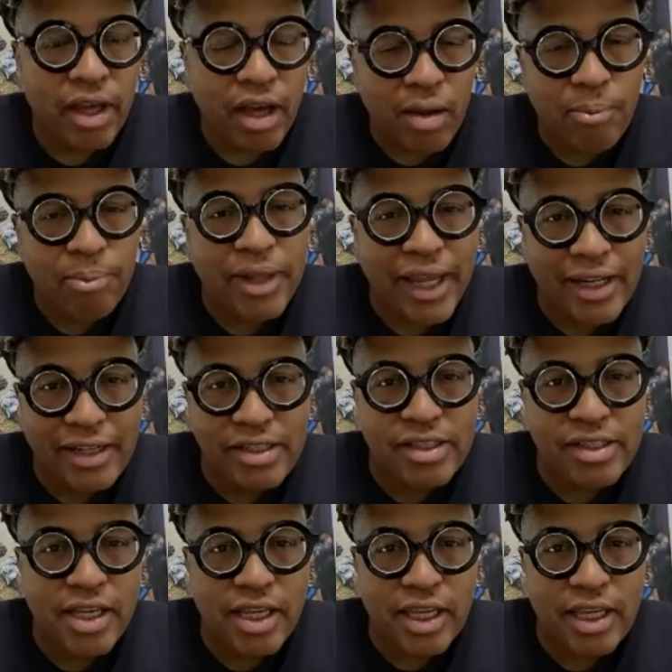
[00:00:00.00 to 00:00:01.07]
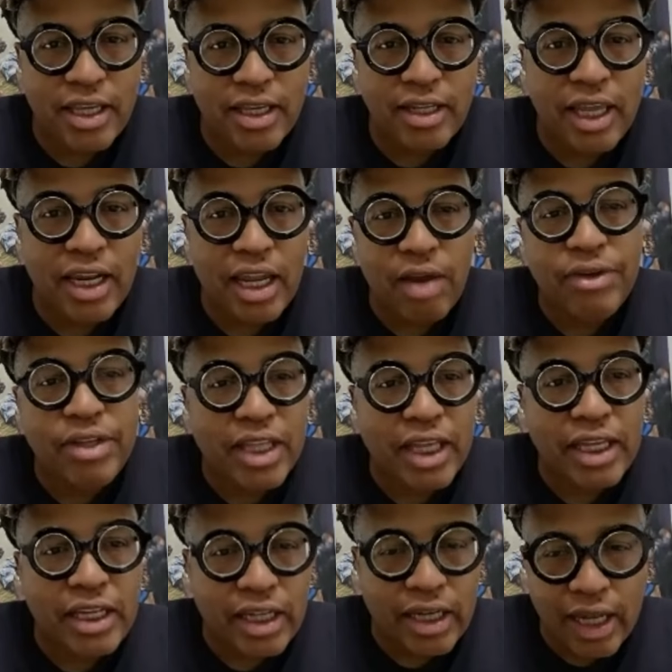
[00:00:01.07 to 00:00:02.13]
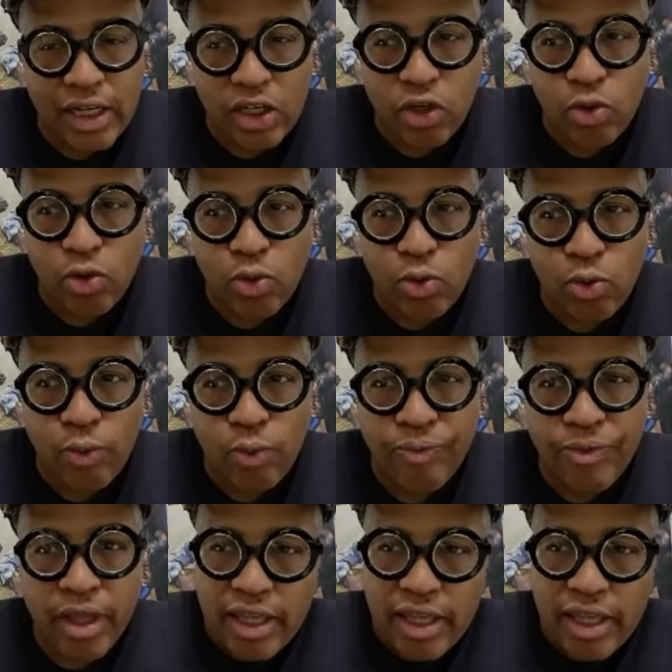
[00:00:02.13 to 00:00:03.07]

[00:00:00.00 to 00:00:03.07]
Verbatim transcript: I'm planting a seed, and everything that I do